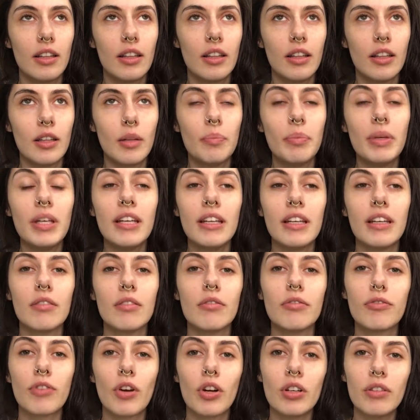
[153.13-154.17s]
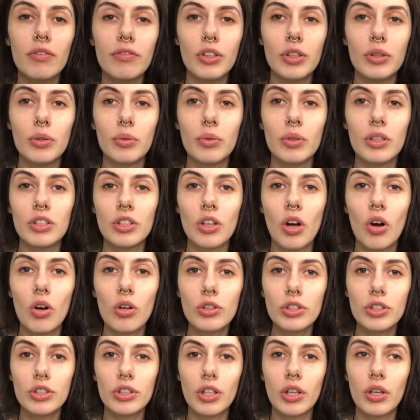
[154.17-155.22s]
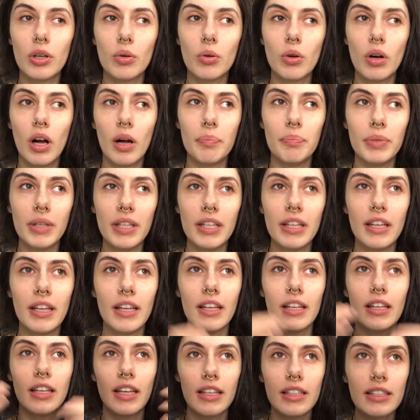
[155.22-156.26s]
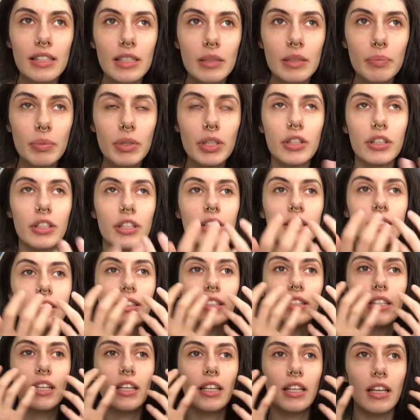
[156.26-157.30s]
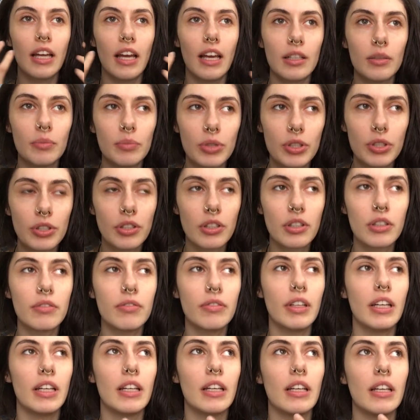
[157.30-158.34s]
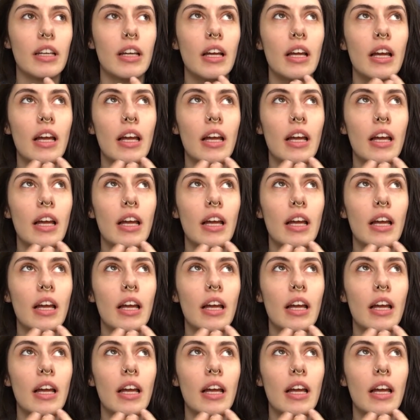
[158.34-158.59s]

the being in front of you is also a being experiencing and observing